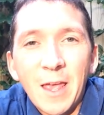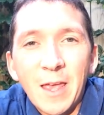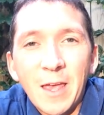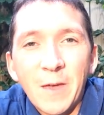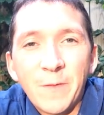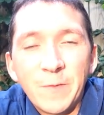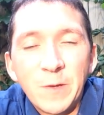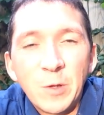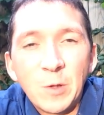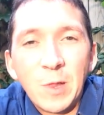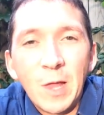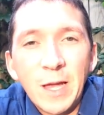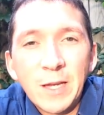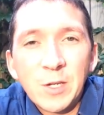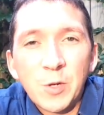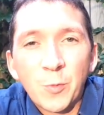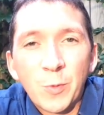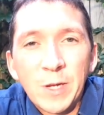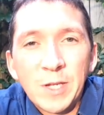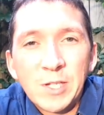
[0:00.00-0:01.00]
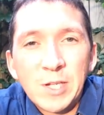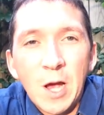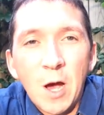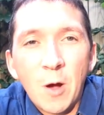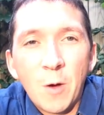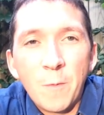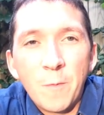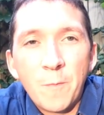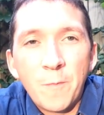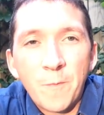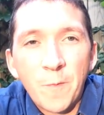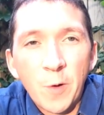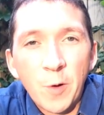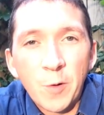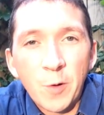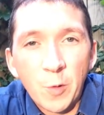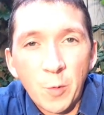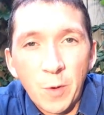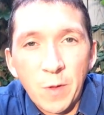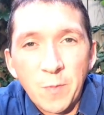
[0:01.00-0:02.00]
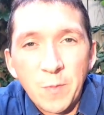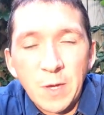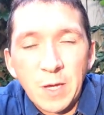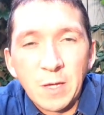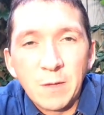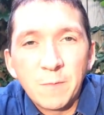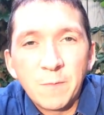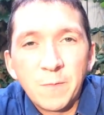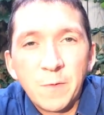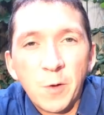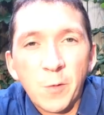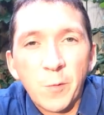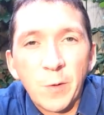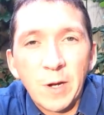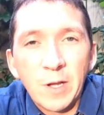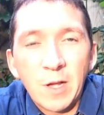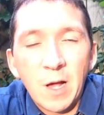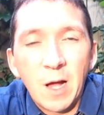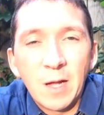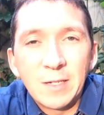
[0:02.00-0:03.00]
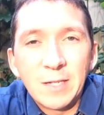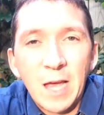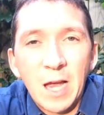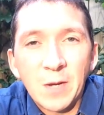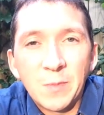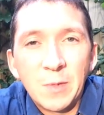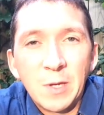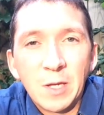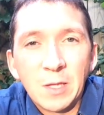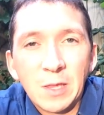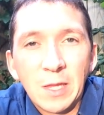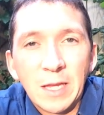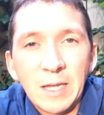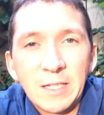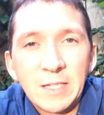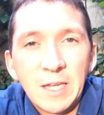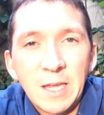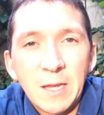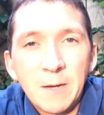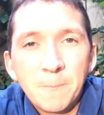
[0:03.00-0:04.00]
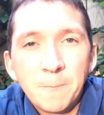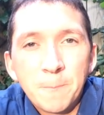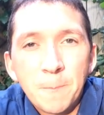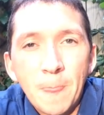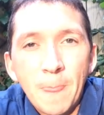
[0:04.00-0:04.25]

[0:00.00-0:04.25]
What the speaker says: if you'd like to reach out further with me, feel free to contact me on LinkedIn